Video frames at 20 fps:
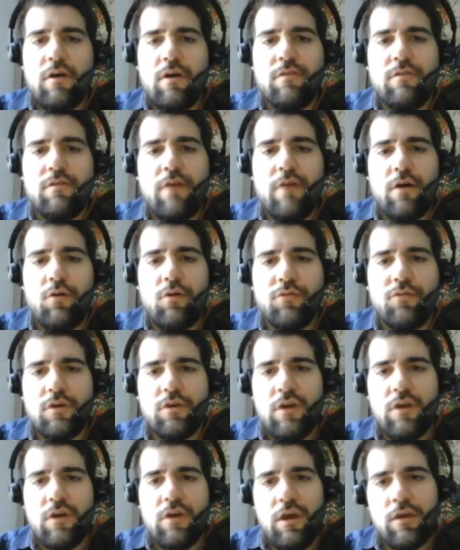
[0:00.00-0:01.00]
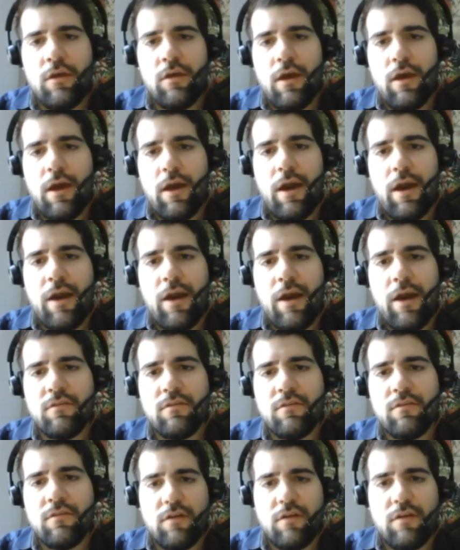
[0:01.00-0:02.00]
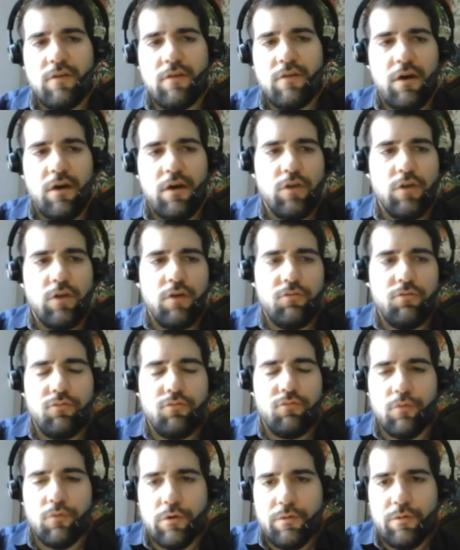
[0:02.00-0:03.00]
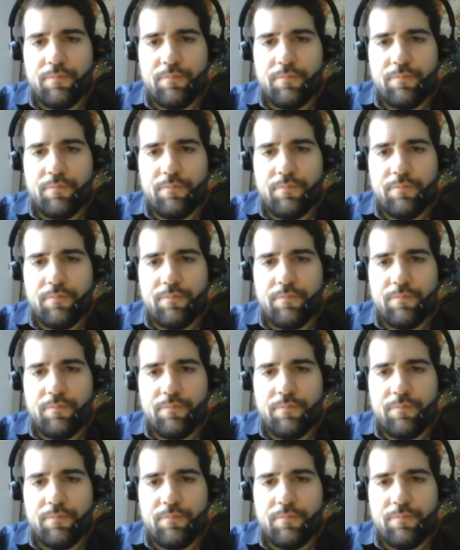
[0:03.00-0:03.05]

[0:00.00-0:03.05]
attack of the king and the attack on f4.